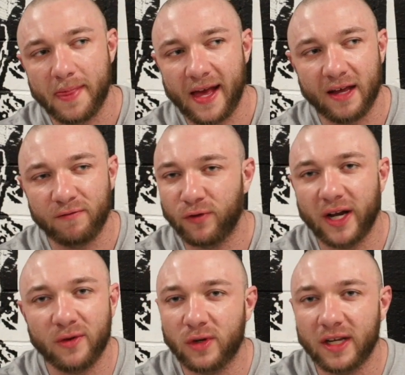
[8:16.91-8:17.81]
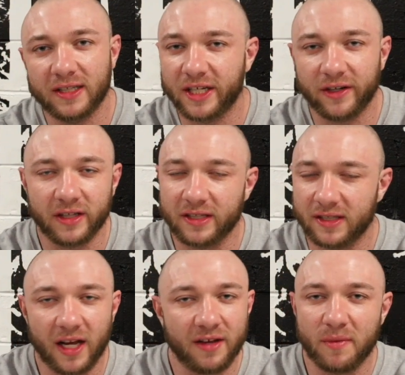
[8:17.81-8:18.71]
And for anyone that's hearing this,
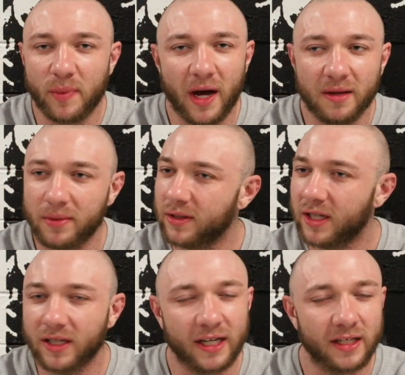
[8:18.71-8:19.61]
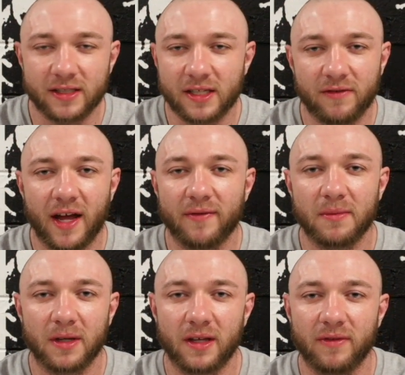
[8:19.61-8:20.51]
not even bodybuilding, it doesn't even have to
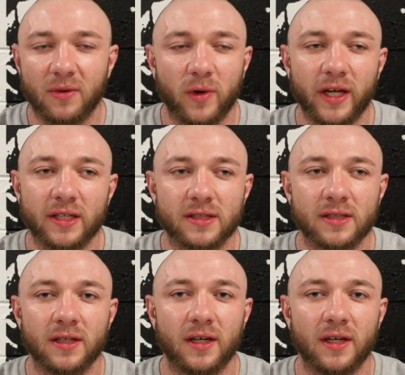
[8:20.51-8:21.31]
be lifting weights.